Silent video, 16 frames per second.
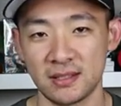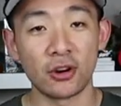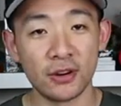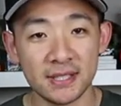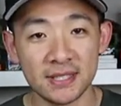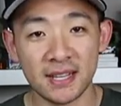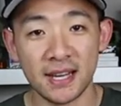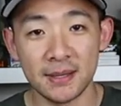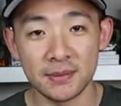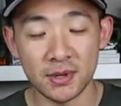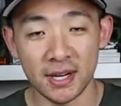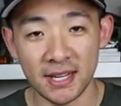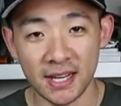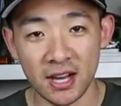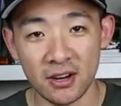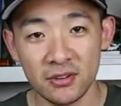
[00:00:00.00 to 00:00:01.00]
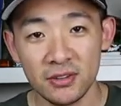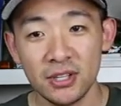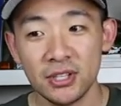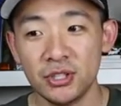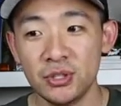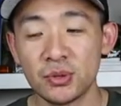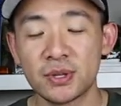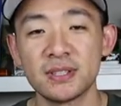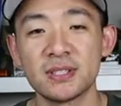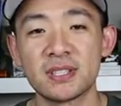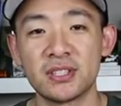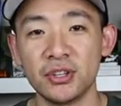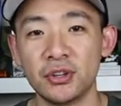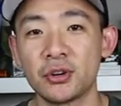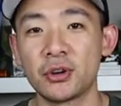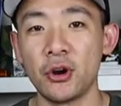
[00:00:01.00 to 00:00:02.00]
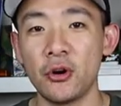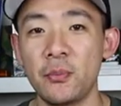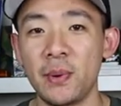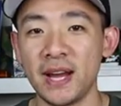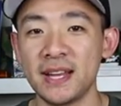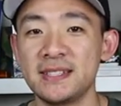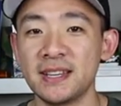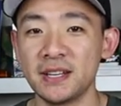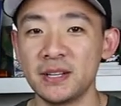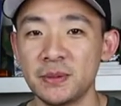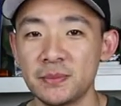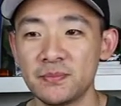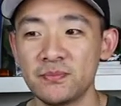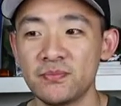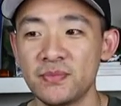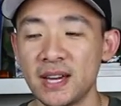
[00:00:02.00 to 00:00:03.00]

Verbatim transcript: Current times right now, you can still go buy denim